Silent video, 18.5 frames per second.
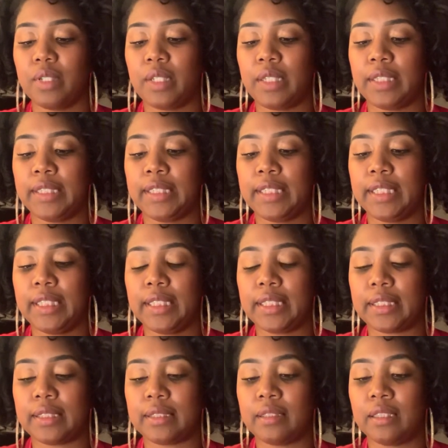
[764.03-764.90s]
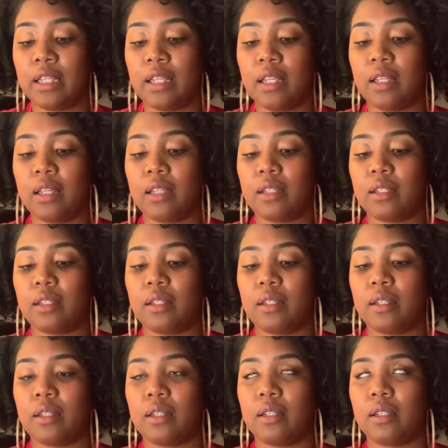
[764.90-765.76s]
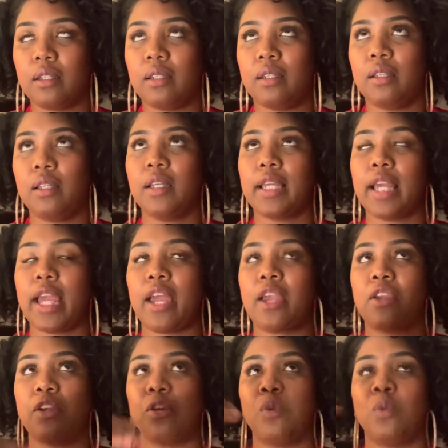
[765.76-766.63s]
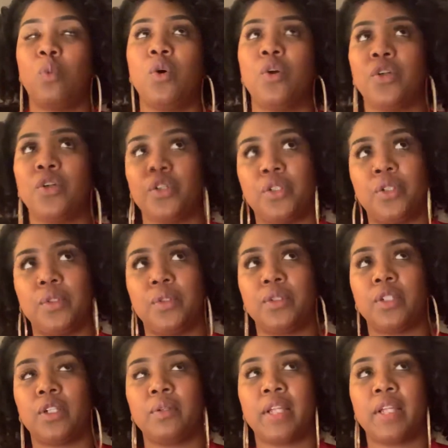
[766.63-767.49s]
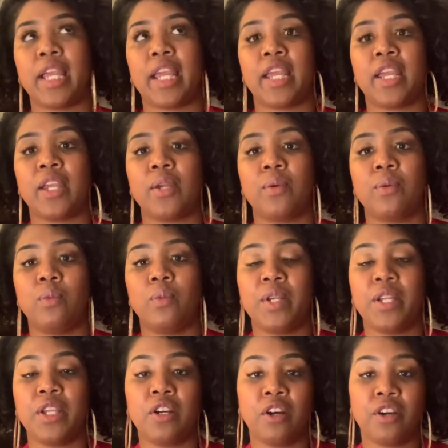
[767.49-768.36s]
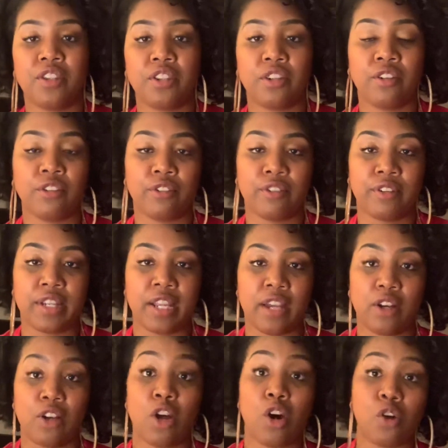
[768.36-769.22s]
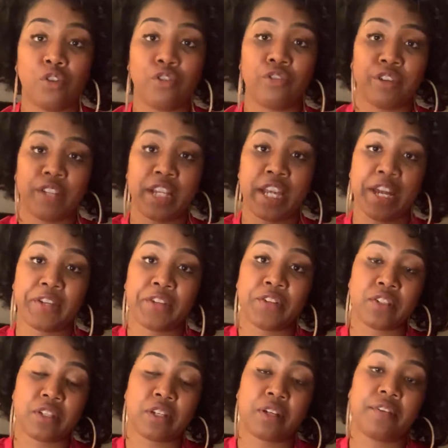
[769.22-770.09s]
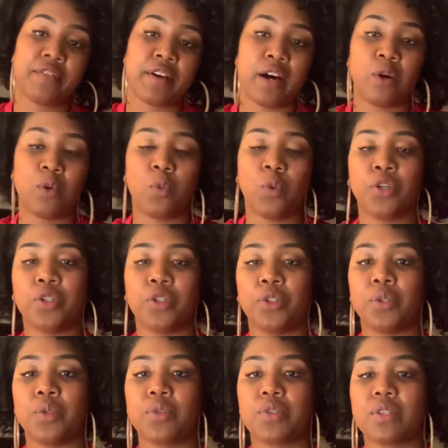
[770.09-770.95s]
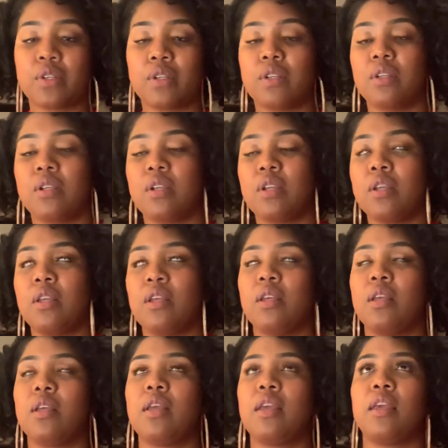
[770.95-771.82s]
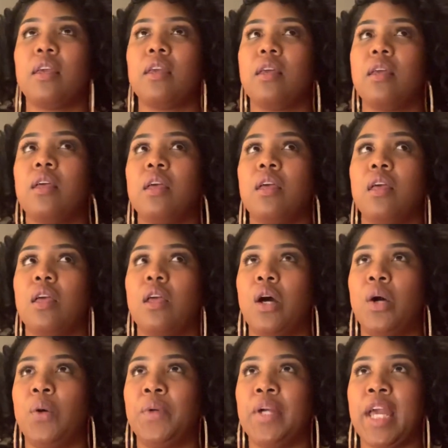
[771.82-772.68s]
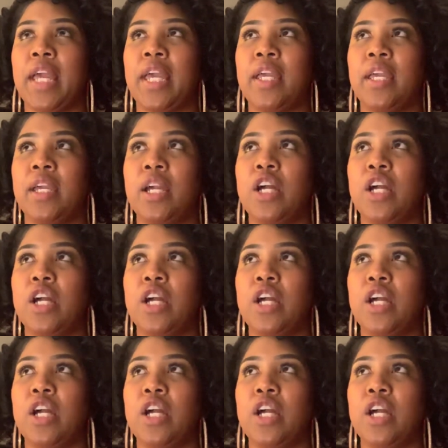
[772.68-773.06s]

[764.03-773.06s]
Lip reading: again, look at your world. Okay, we are the co-creators of our world. Okay,